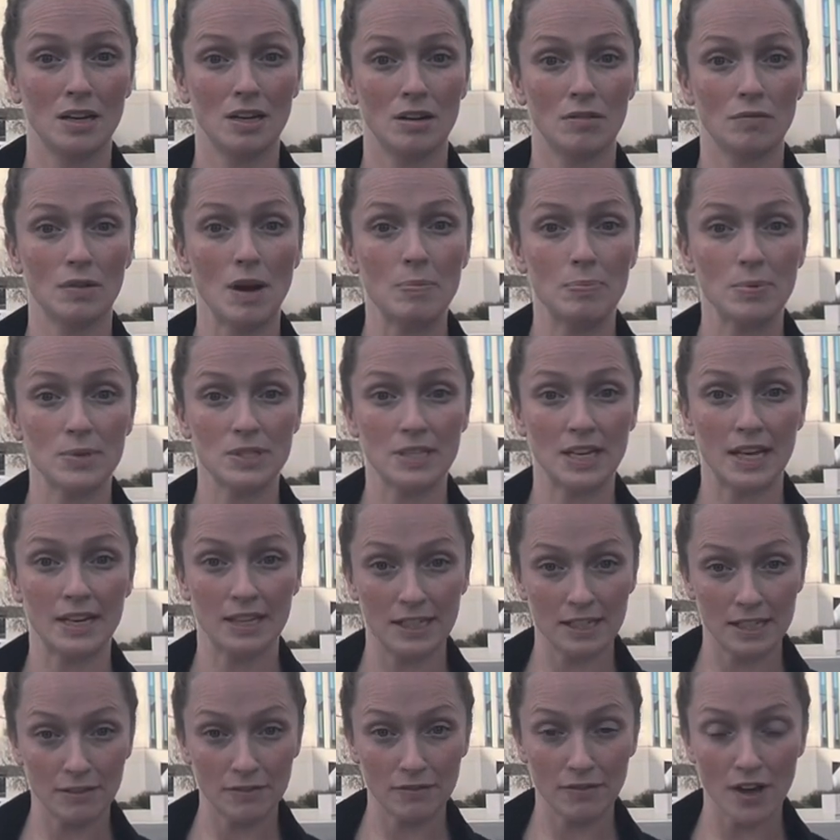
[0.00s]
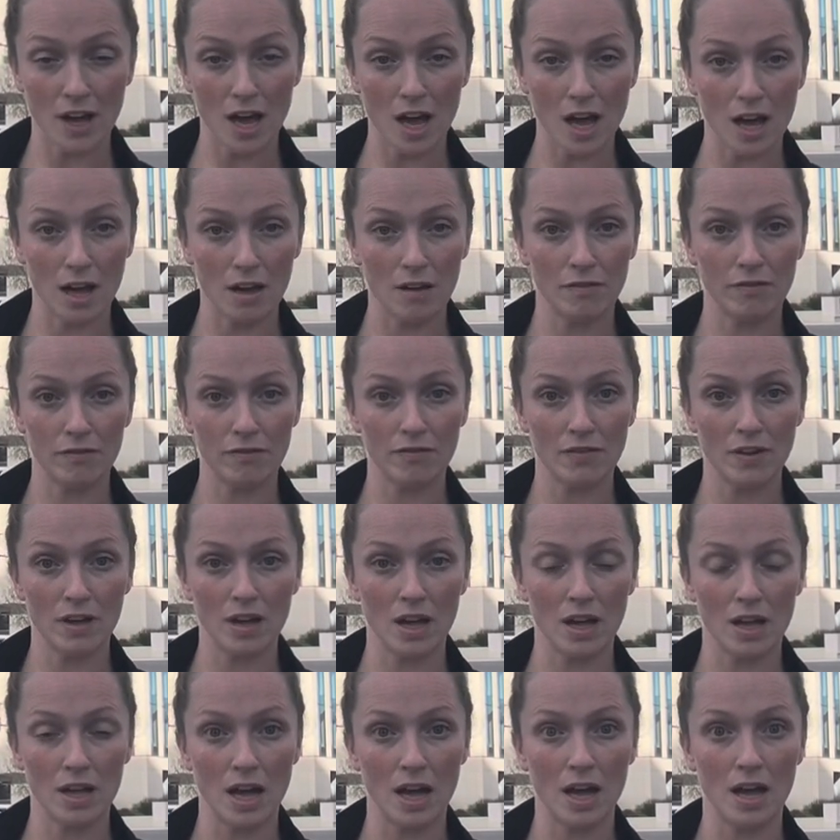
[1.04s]
representative
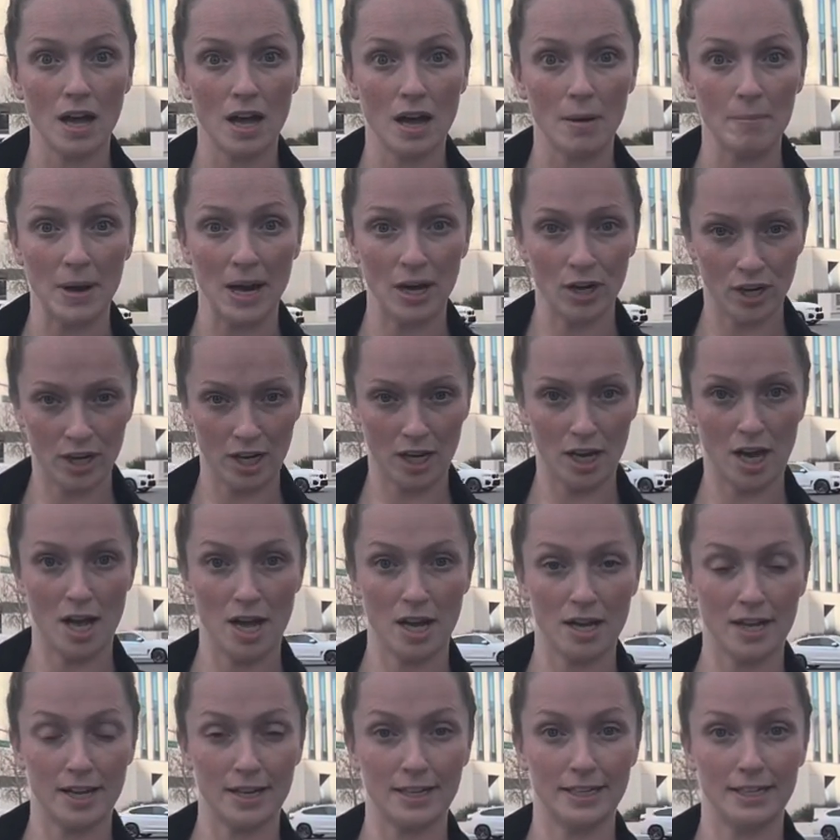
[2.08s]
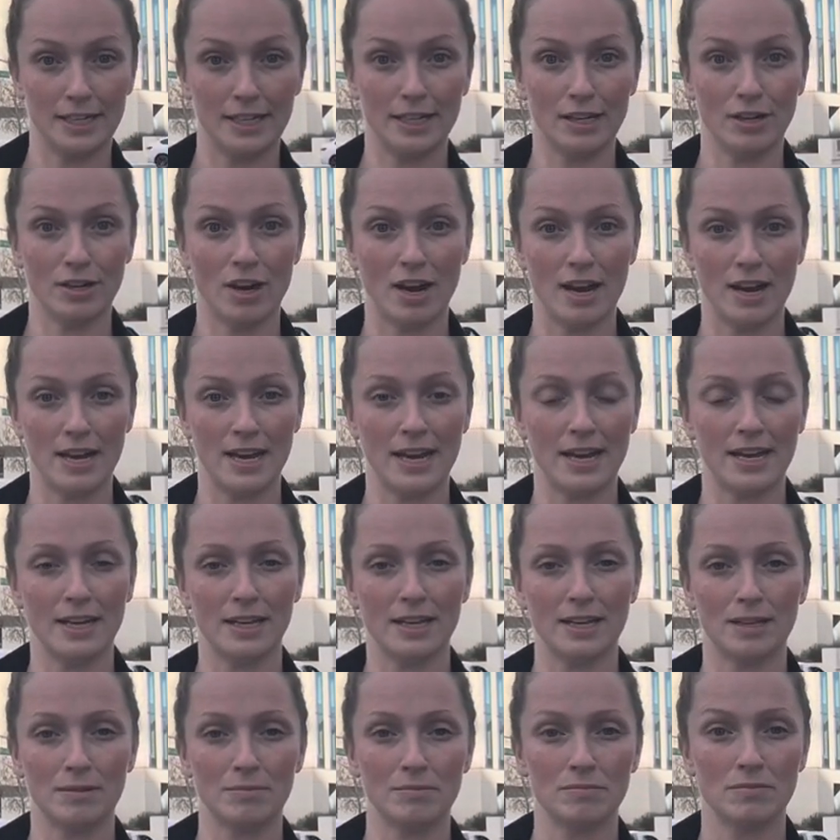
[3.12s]
of America. And here I
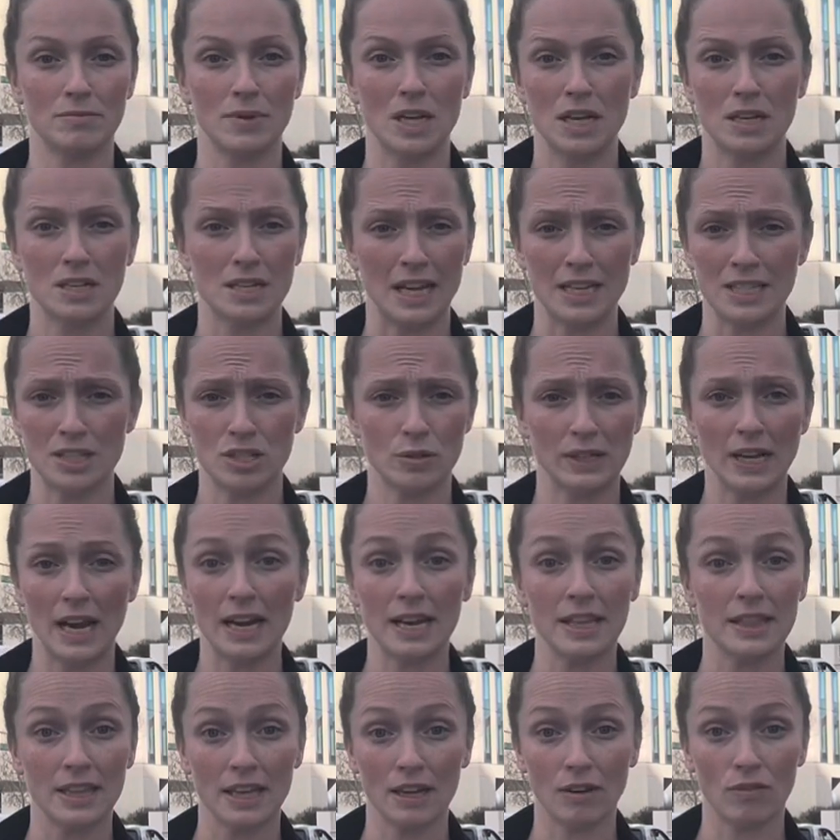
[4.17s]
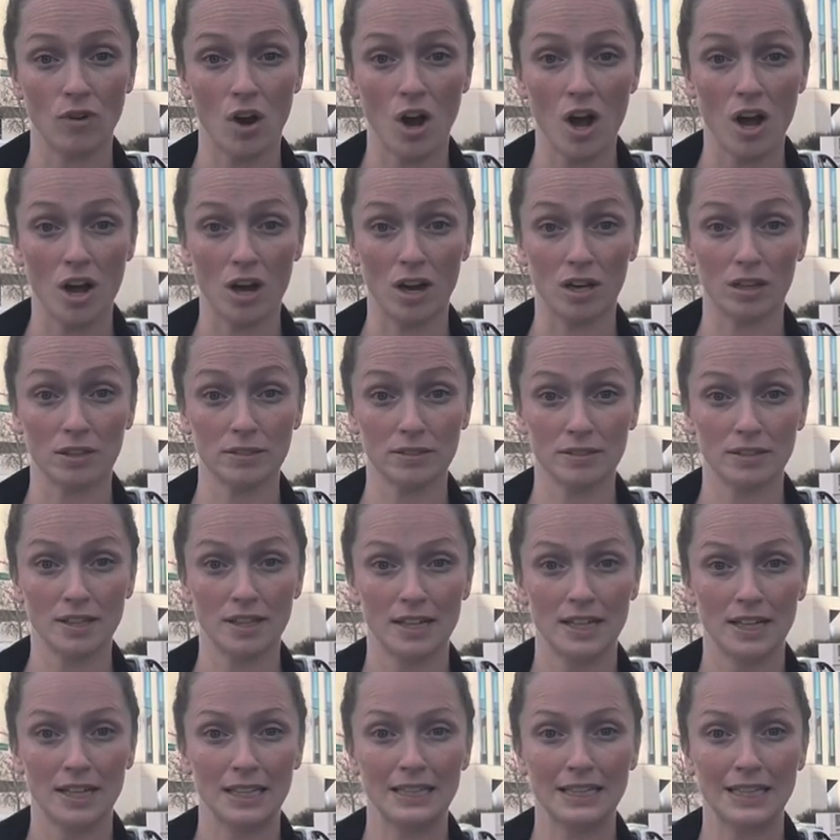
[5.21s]
am not doing anything wrong
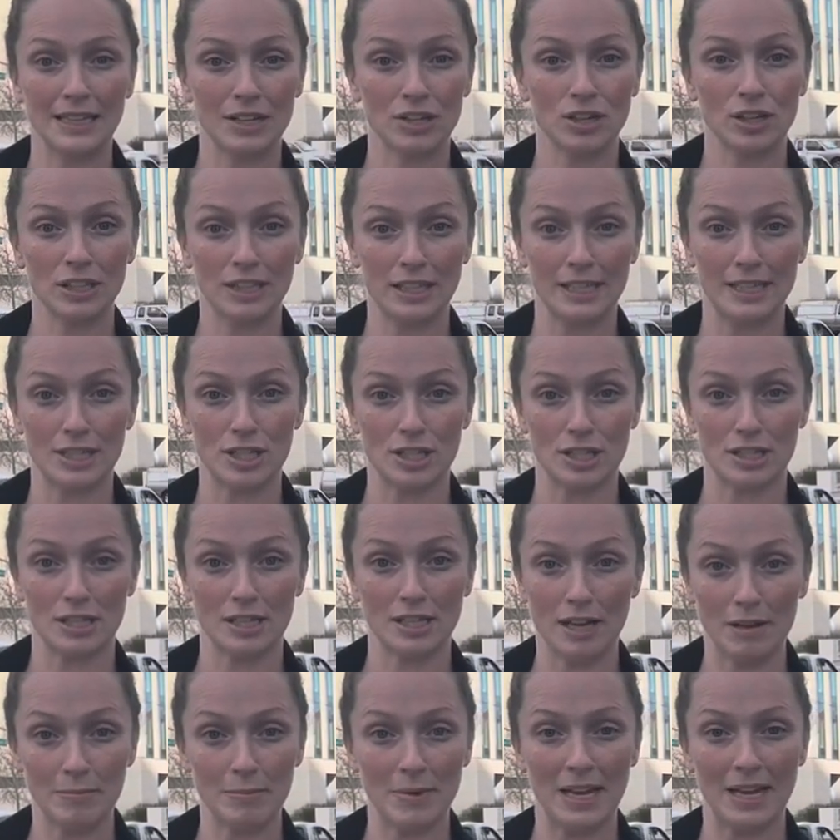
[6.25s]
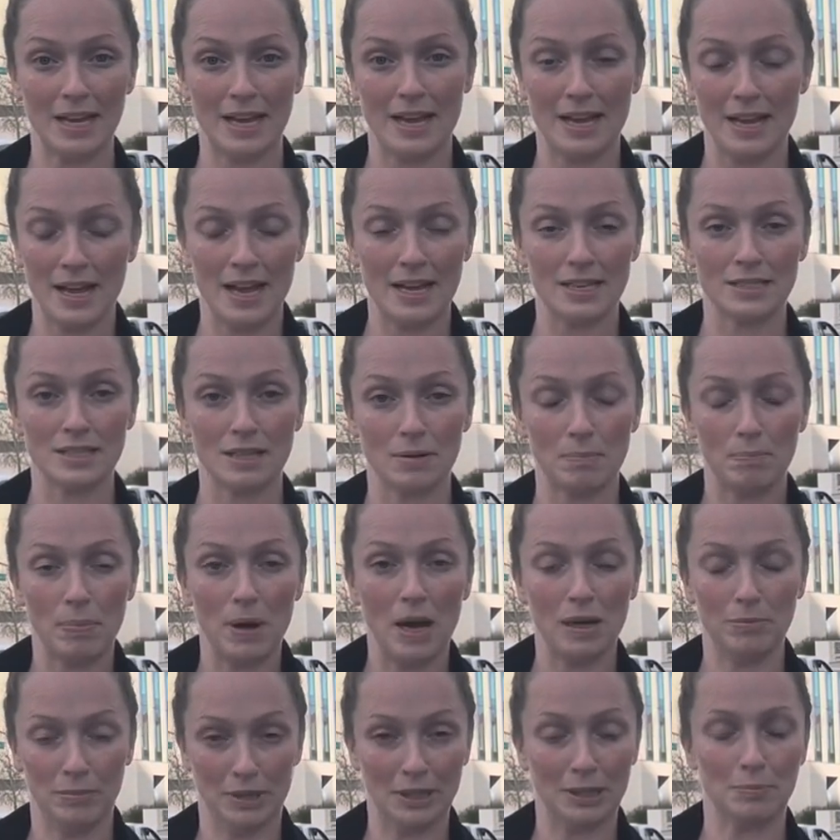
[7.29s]
literally just coming as a
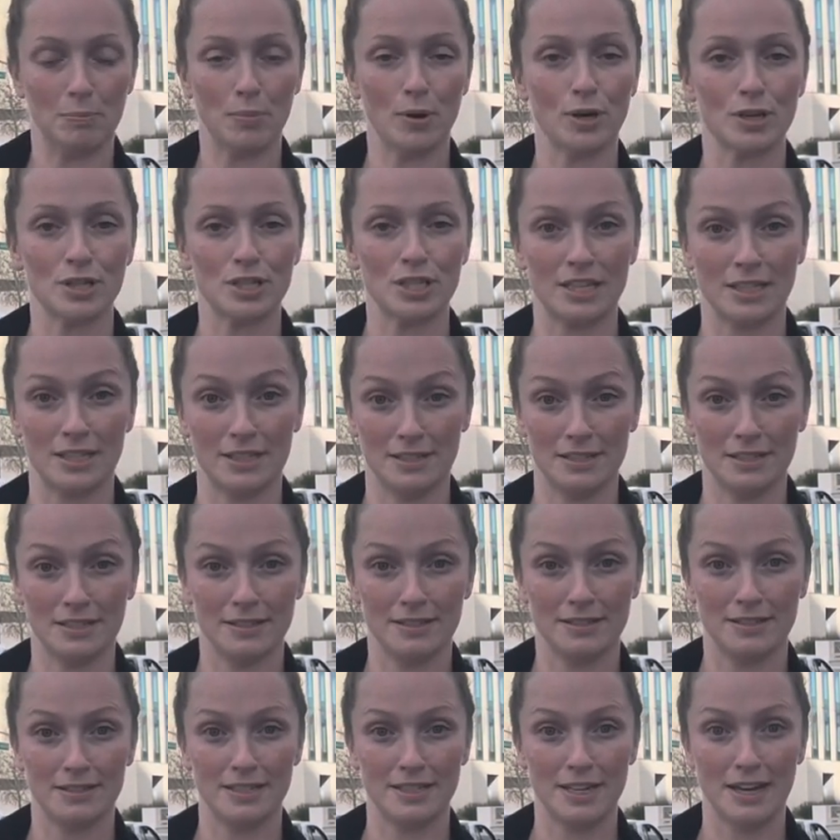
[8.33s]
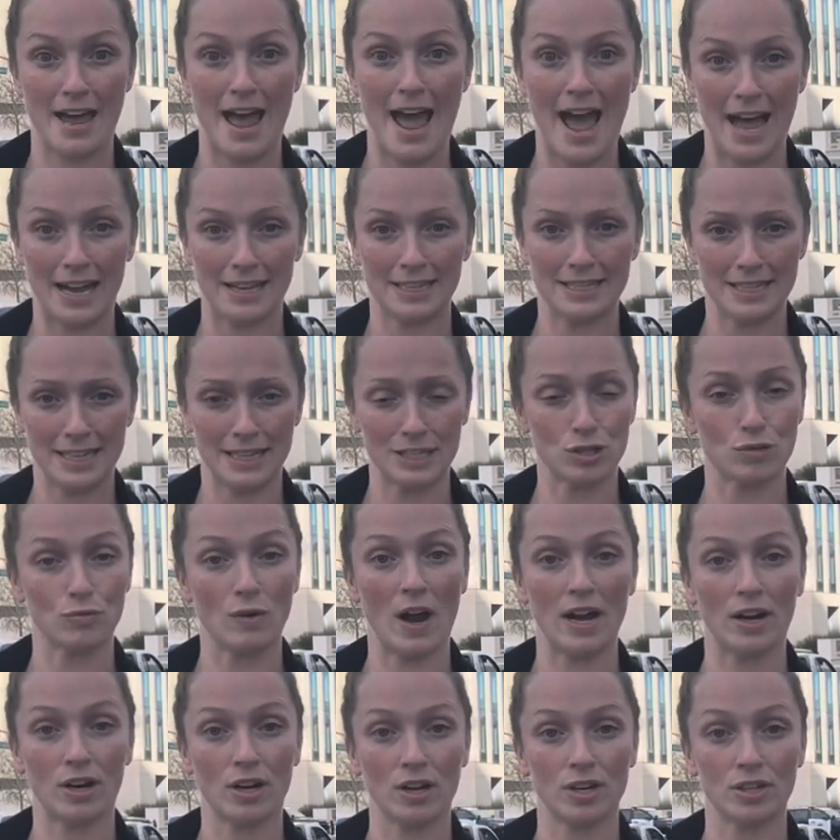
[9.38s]
public person to access
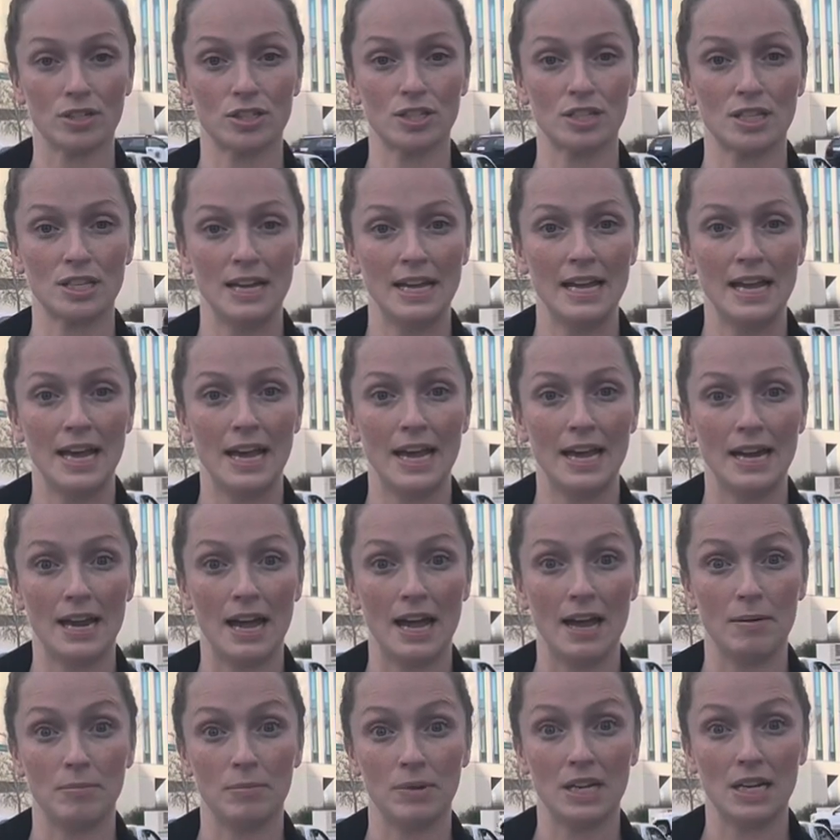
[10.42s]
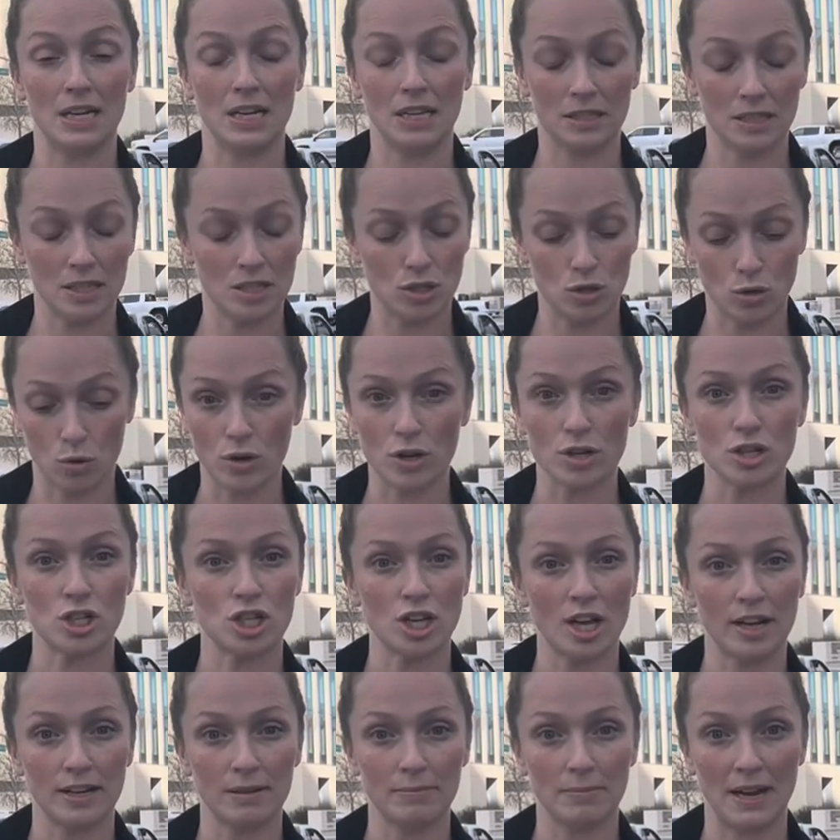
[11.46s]
records and I'm getting the door
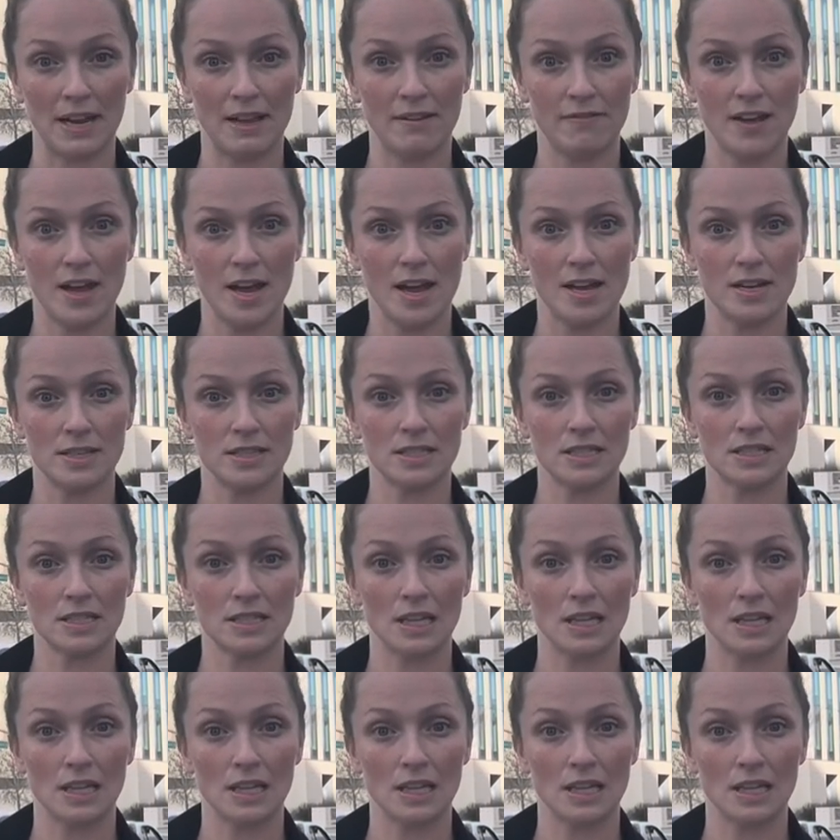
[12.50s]
shut in my face.